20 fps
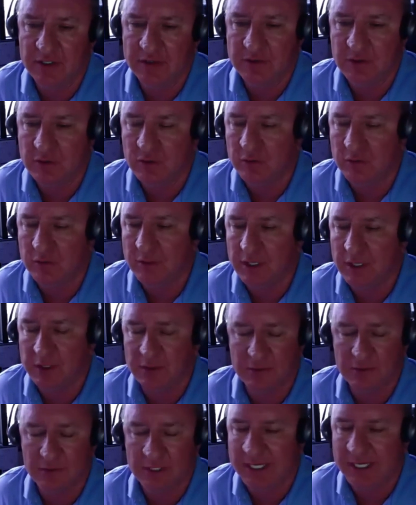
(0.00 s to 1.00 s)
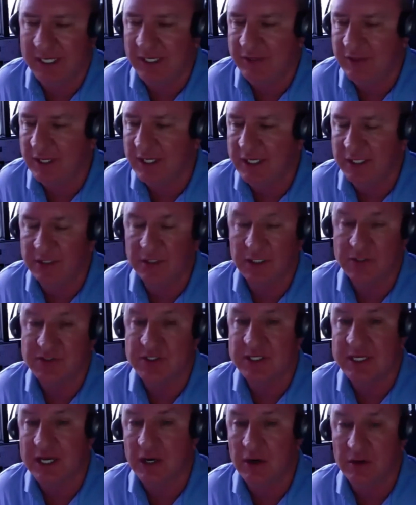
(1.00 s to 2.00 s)
to do about anything and
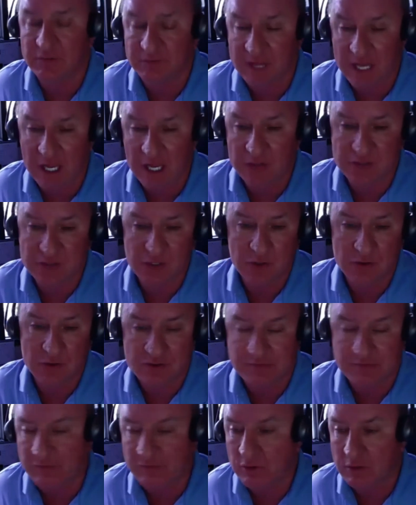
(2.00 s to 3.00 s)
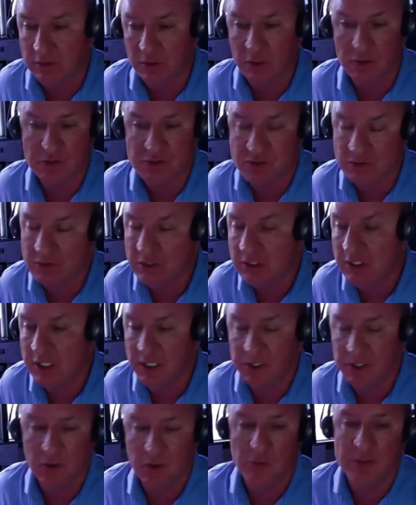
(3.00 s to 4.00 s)
doesn't care if the house goes to foreclosure
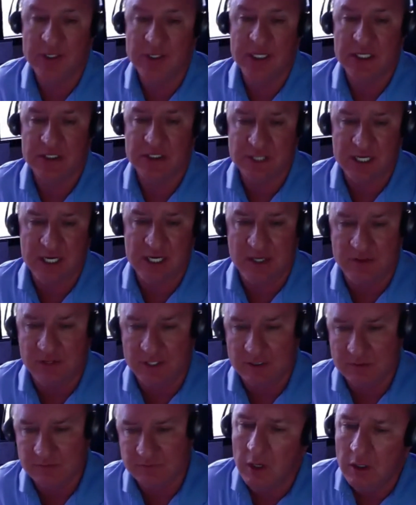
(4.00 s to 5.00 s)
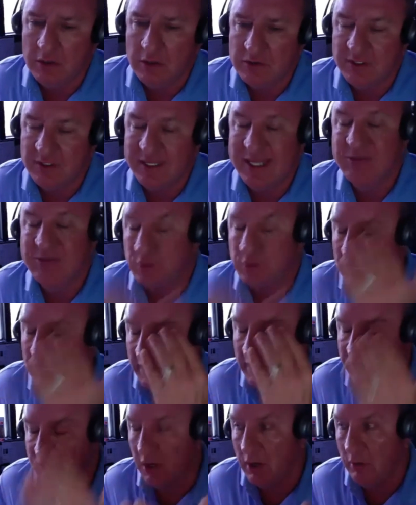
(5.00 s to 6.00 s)
and nobody gets anything. So that's when
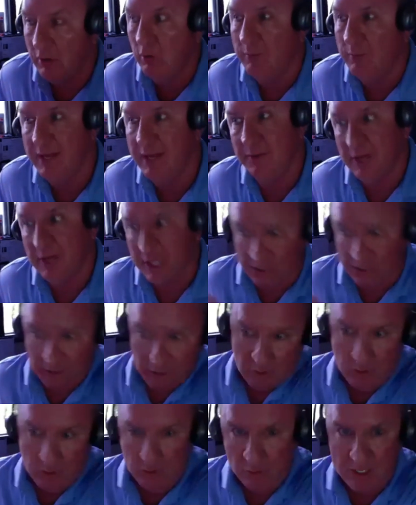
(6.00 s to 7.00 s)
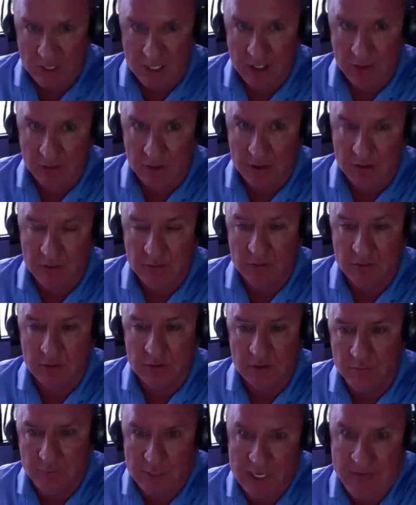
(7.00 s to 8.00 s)
I thought, well, maybe I can go around and
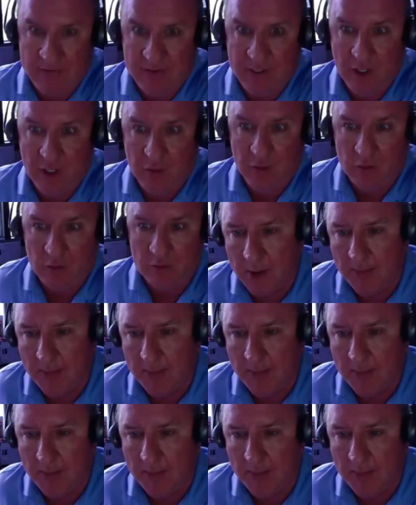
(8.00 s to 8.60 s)
buy the note.